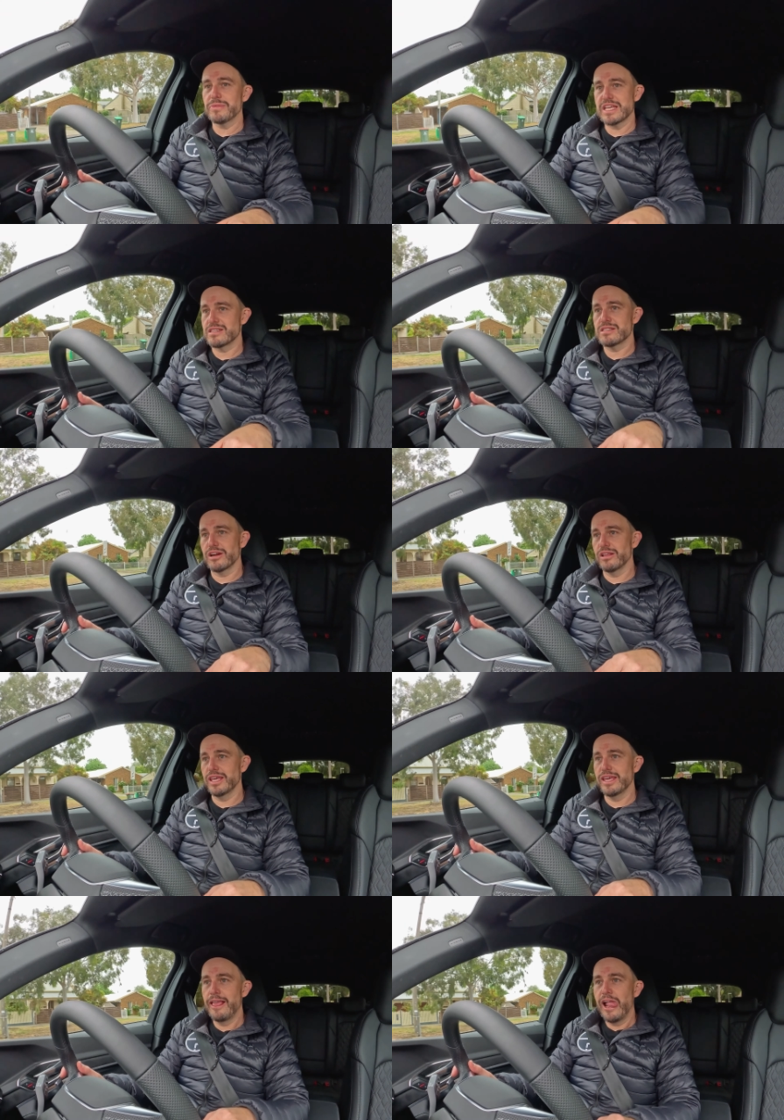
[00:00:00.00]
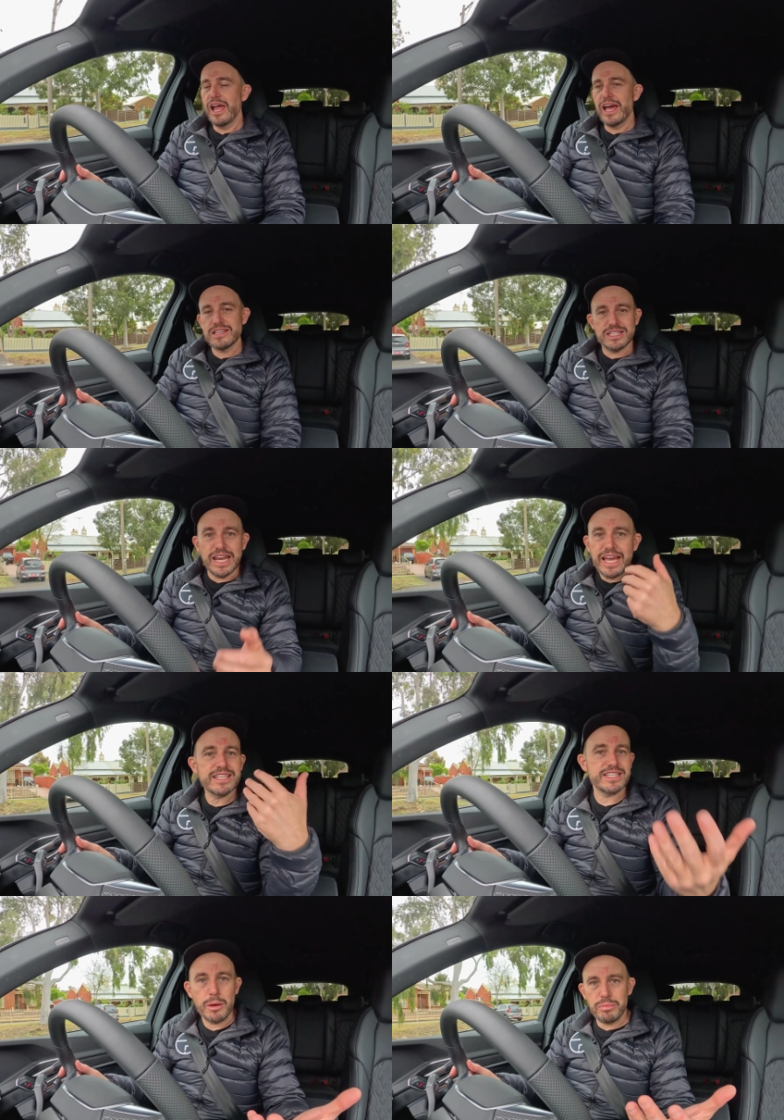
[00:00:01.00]
necessarily as neck
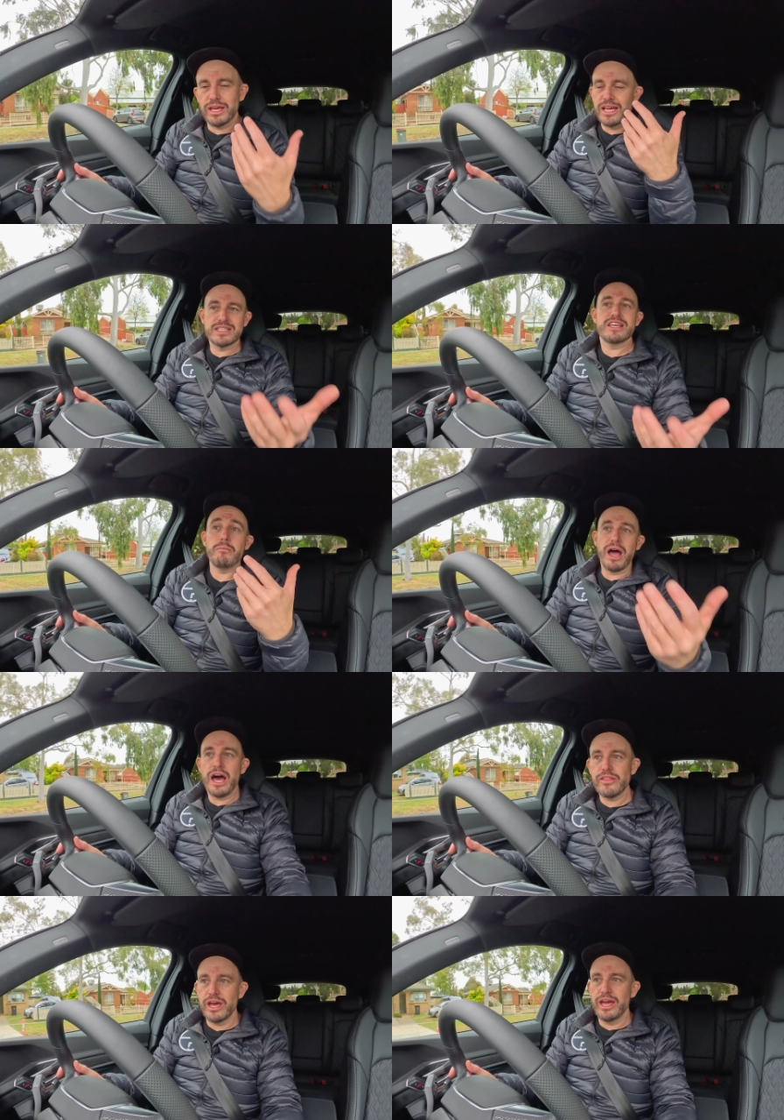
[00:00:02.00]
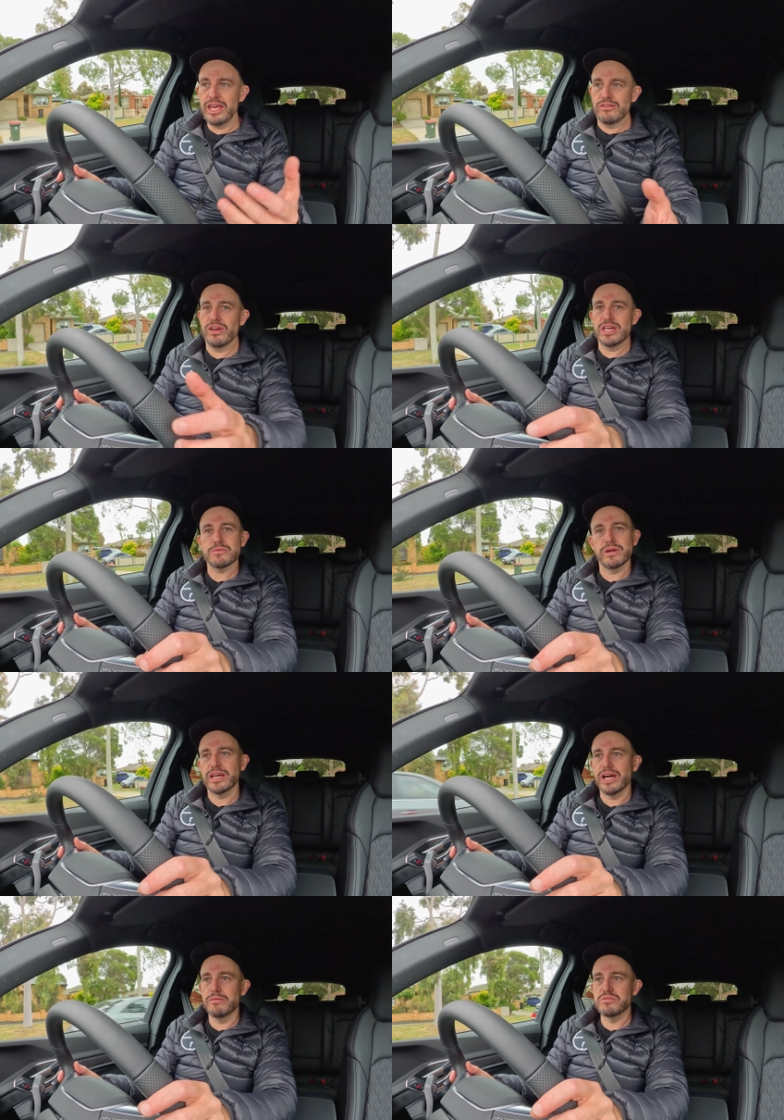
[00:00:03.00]
snapping as some other EVs when
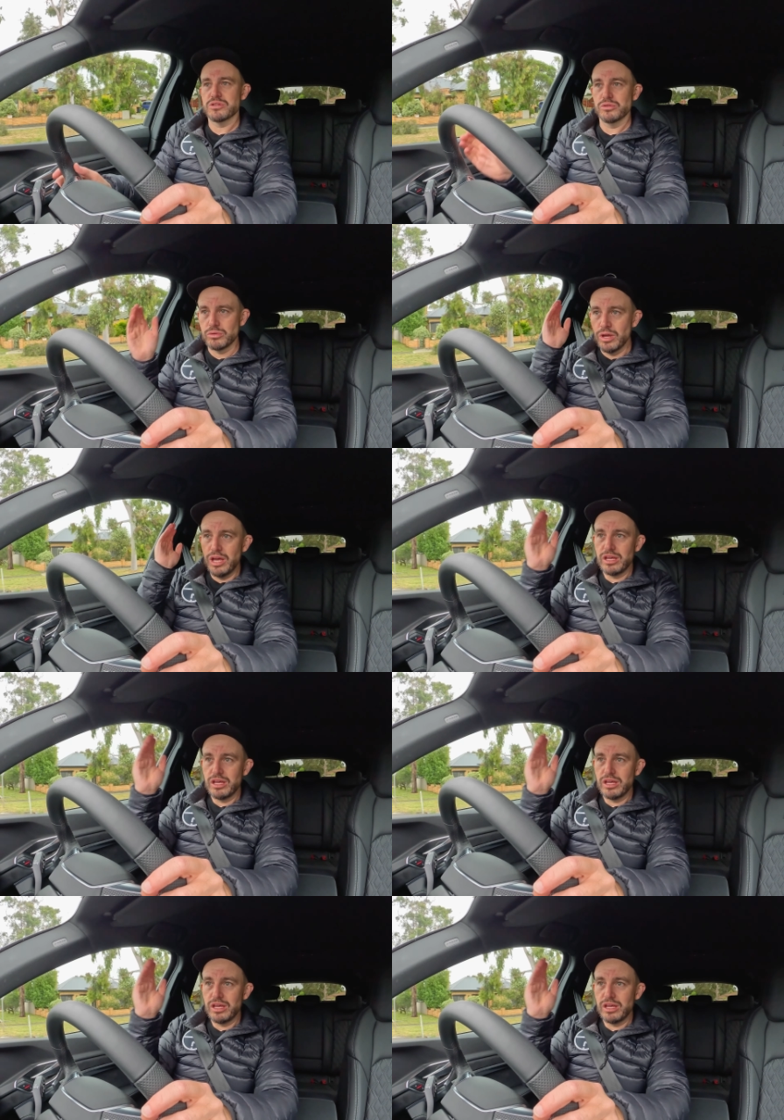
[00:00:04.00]
it comes to